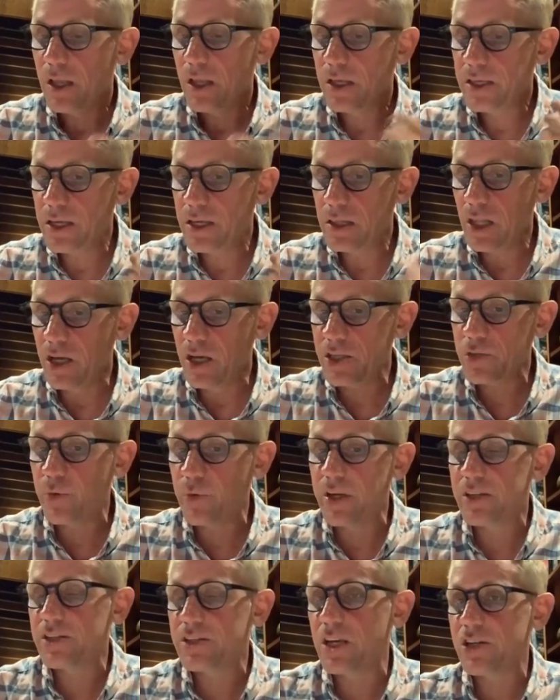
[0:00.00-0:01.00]
Last
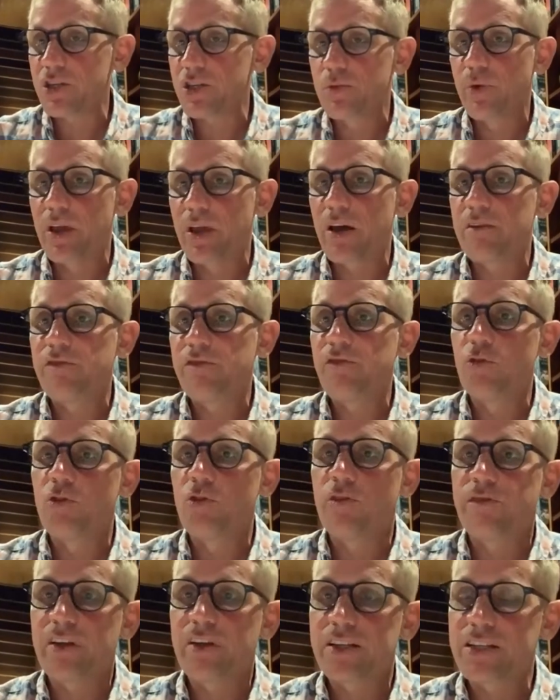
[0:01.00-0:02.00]
week's session, we had
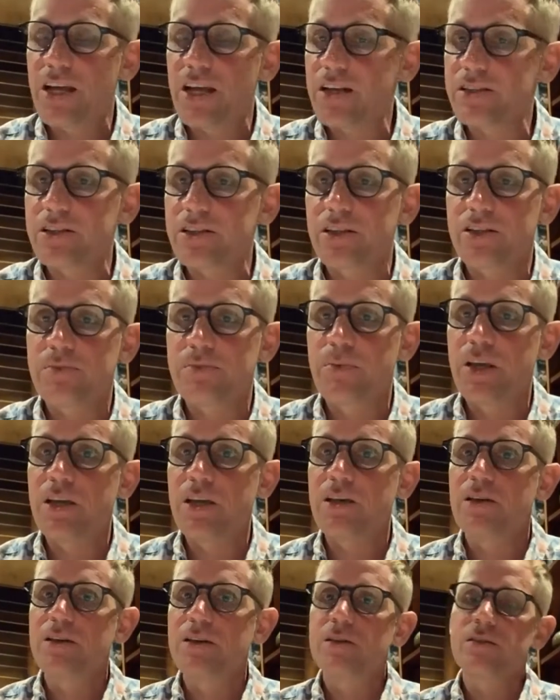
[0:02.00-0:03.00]
4 fantastic
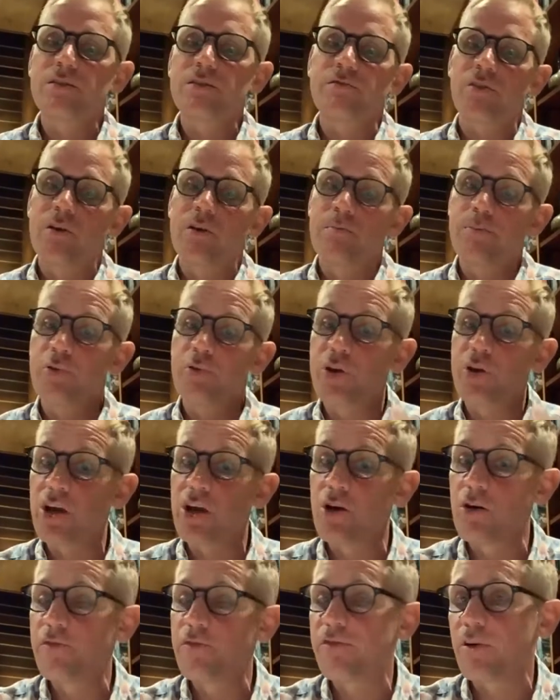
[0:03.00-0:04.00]
speakers from
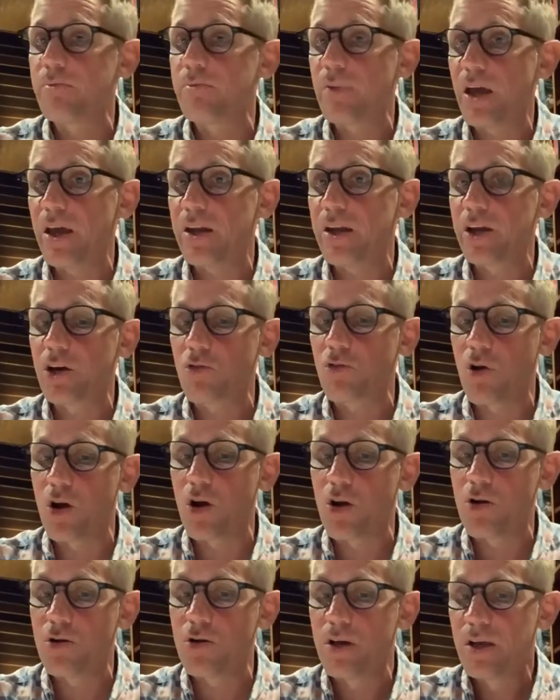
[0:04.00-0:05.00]
PRIO, from
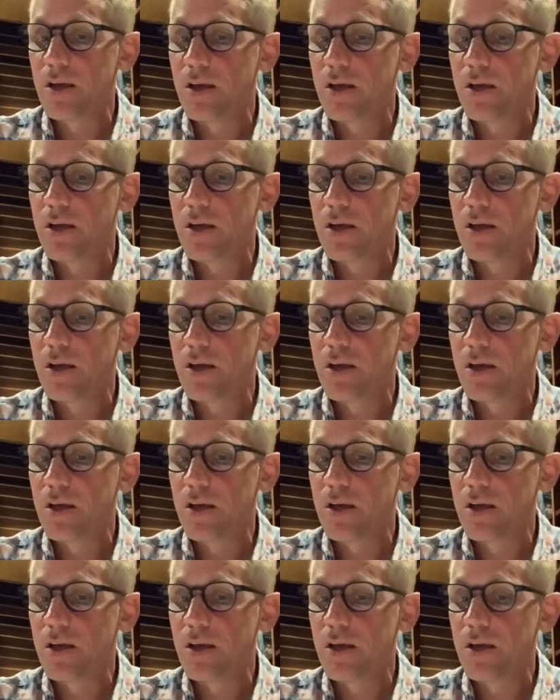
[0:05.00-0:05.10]
Energrow,